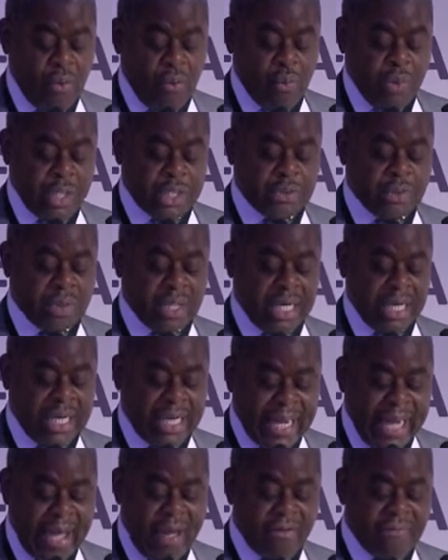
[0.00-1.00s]
which will
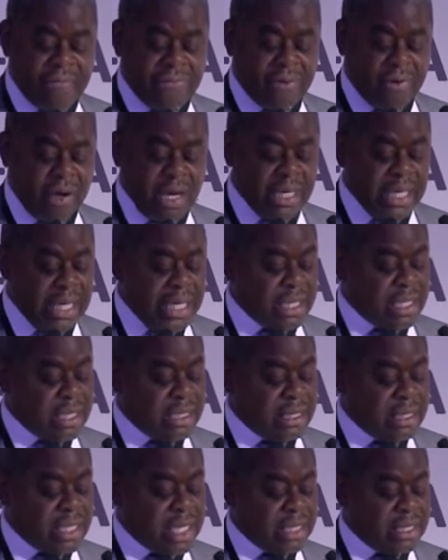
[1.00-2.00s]
allow for our legal
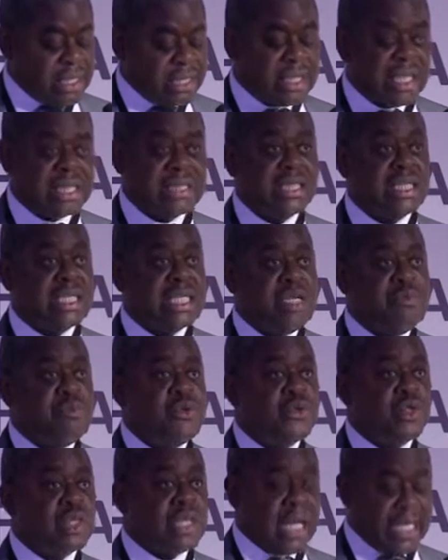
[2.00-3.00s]
status as a
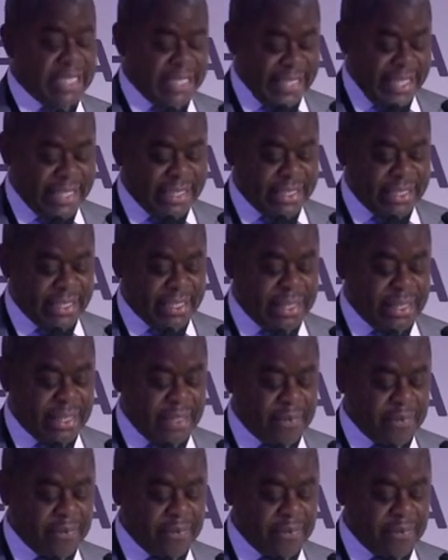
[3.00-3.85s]
demutualized entity.